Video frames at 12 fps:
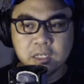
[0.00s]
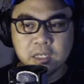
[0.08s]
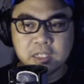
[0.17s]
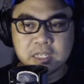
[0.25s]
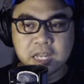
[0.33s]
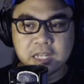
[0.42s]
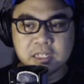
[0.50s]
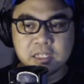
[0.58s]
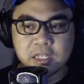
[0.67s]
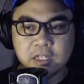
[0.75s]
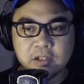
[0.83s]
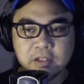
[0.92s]
attacks a
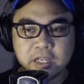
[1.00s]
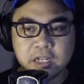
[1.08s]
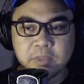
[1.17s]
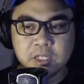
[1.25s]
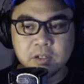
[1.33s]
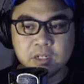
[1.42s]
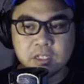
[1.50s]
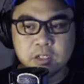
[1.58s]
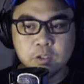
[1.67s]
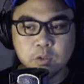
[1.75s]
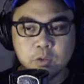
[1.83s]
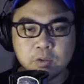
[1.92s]
single enemy. So let's
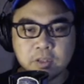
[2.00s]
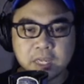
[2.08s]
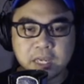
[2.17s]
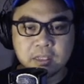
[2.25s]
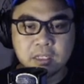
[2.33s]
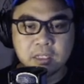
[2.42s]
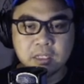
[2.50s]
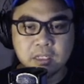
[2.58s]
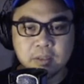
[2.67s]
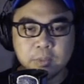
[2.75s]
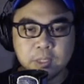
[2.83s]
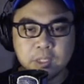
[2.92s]
do that,
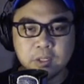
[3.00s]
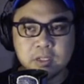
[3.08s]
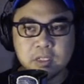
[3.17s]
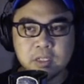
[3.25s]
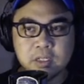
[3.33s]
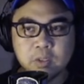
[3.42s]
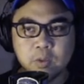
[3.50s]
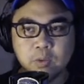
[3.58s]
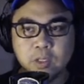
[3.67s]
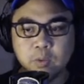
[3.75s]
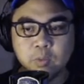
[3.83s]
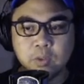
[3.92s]
because he's
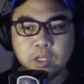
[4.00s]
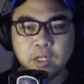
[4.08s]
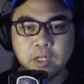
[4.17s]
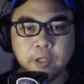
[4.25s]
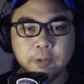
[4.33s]
only one.